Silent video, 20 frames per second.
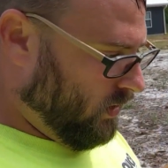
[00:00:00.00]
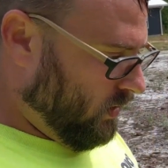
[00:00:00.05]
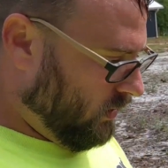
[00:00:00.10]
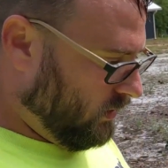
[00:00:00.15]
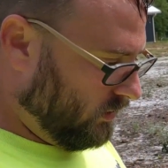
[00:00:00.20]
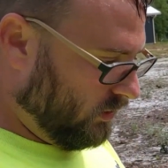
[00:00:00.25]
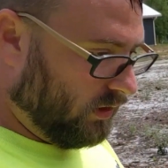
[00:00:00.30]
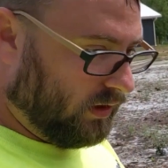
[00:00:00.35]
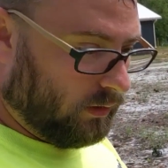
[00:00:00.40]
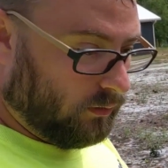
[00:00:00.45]

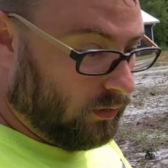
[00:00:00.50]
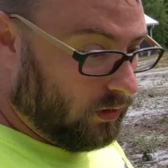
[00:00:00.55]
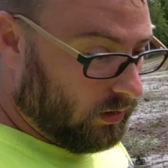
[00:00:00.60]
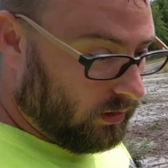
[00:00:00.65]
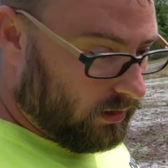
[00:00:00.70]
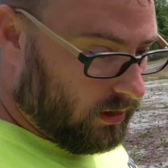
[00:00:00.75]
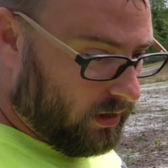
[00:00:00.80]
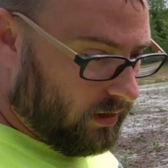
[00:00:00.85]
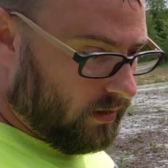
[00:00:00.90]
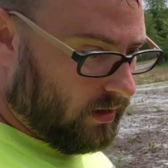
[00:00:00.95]
It's looking really
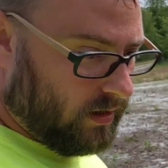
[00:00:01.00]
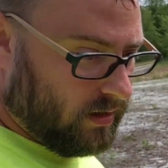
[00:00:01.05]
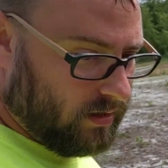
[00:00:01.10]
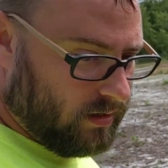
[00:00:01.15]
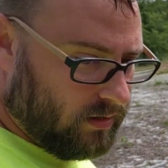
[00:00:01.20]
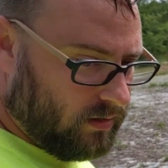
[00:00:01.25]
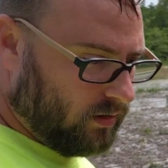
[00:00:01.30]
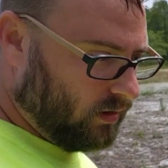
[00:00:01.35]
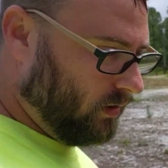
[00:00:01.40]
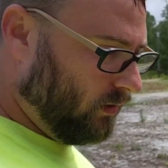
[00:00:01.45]
good,
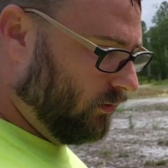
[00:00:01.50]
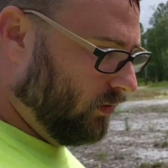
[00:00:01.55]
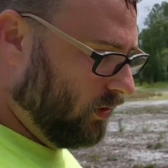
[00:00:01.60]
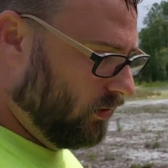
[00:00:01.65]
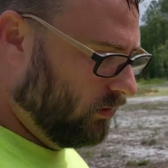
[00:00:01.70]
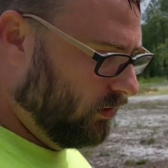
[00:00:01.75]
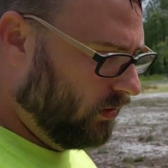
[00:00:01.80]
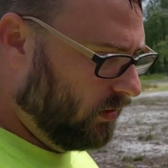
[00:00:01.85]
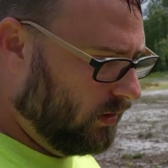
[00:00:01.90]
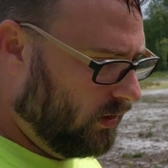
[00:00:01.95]
looking
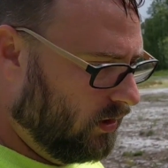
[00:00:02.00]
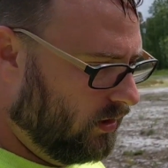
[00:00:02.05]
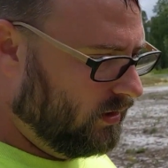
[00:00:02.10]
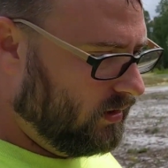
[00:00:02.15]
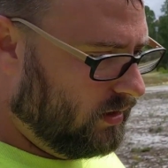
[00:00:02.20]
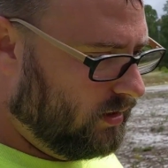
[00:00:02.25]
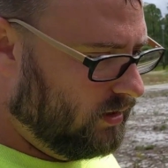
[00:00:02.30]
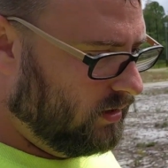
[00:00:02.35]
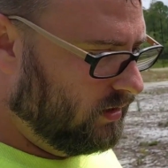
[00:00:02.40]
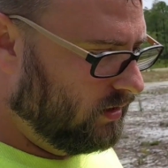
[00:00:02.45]
really good.
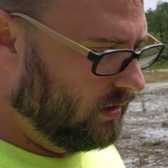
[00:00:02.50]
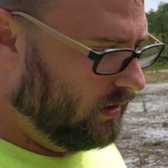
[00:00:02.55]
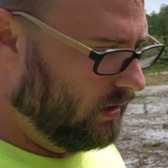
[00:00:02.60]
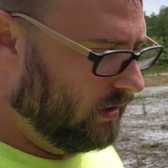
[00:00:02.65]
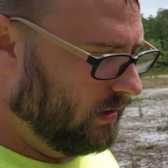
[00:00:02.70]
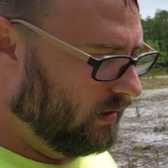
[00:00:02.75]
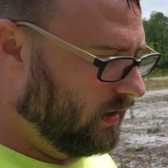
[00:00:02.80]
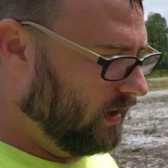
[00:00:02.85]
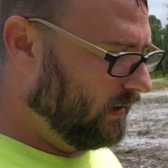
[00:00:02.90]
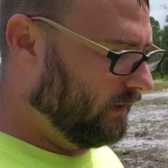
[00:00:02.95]

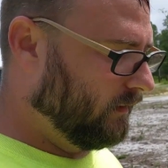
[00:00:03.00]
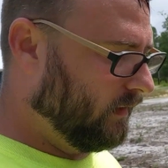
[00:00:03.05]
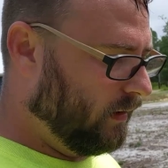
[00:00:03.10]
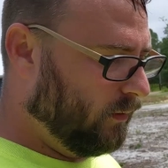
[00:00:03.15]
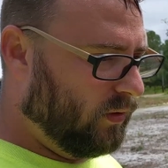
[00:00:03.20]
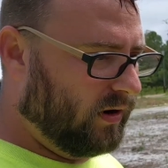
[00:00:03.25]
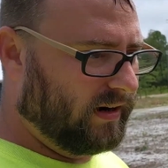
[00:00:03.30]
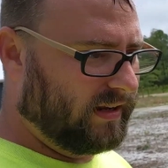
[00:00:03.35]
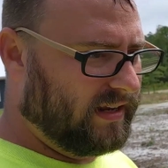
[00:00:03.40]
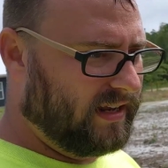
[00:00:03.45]
I
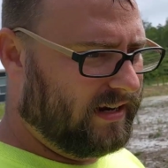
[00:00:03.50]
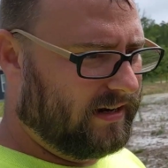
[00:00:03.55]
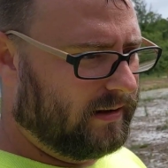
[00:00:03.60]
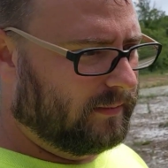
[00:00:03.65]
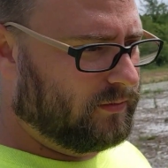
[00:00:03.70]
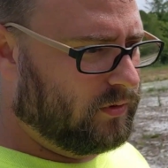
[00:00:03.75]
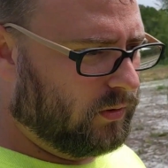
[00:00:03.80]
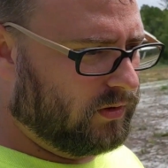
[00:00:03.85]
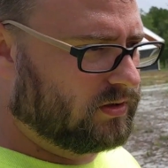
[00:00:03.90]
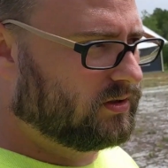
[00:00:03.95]
want to get it
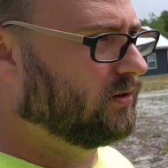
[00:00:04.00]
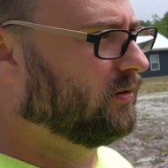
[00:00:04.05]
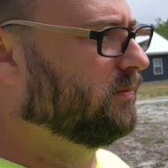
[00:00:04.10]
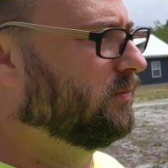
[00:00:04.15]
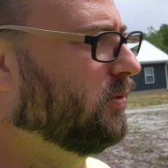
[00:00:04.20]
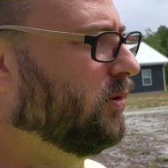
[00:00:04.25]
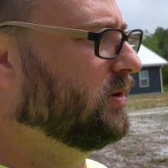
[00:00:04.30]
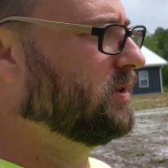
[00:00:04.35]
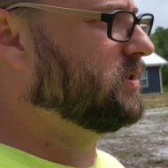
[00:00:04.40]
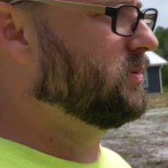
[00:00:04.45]
up to a certain
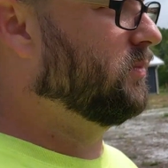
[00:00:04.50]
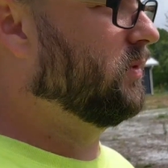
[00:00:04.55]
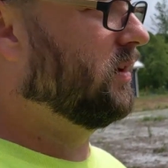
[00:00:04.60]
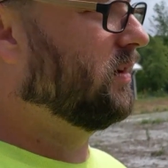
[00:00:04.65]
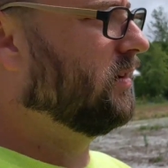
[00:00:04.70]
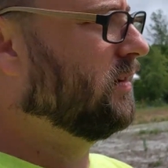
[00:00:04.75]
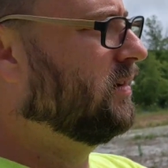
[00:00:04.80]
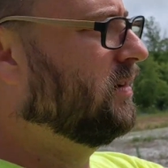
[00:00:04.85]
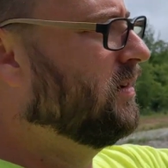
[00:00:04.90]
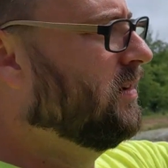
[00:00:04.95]
point to
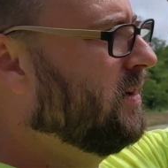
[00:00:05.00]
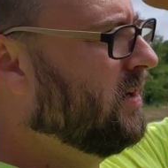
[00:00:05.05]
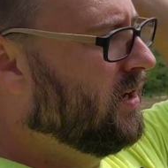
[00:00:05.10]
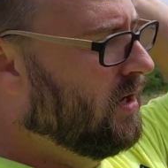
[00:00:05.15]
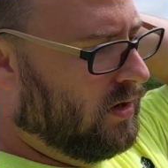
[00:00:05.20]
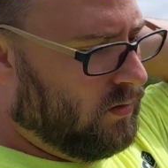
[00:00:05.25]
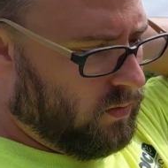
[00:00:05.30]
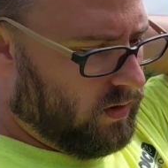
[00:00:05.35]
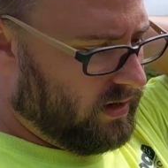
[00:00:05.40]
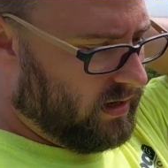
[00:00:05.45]
where
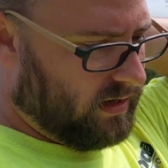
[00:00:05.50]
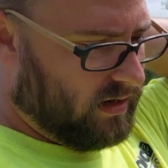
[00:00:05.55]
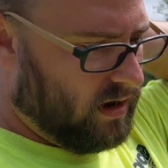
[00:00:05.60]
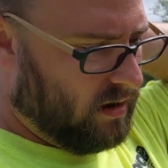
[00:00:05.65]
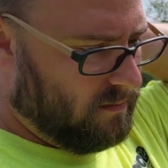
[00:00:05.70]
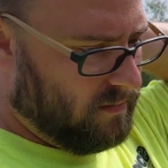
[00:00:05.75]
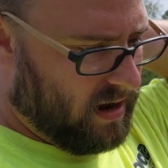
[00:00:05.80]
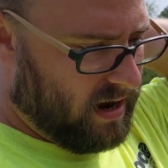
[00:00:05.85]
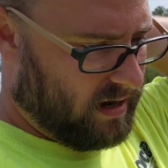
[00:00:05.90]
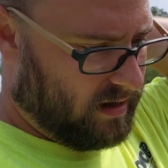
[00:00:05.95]
we can
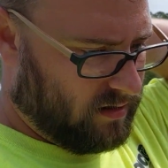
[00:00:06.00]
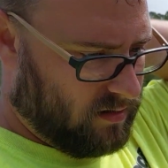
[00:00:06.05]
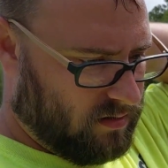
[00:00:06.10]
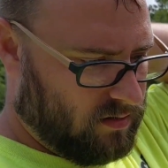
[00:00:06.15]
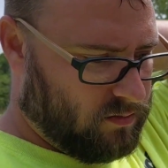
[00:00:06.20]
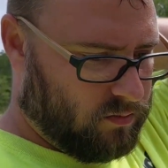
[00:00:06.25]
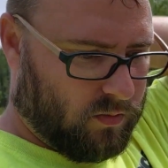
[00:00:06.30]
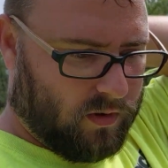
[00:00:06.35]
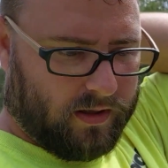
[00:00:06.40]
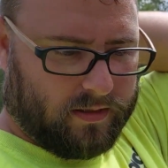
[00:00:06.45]
come back
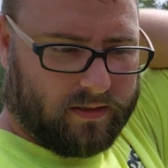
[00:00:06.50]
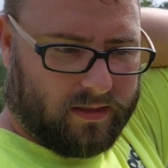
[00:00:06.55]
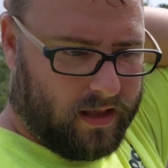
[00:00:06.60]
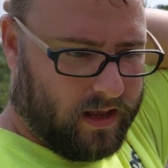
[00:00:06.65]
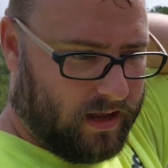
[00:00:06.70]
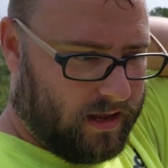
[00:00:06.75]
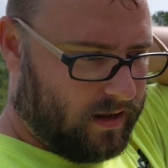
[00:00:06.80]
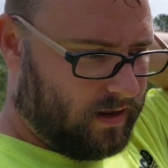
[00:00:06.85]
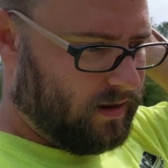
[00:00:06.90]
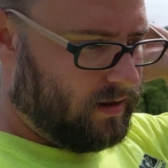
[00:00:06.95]
with
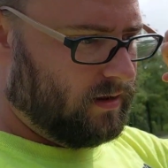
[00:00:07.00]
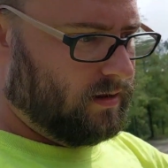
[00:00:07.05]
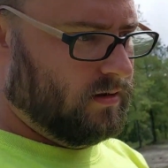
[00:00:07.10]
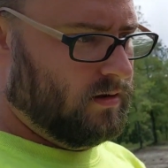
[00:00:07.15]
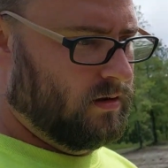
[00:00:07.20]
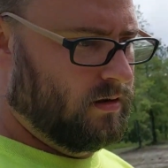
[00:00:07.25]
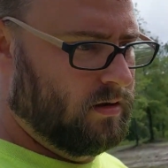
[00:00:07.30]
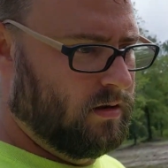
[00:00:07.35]
a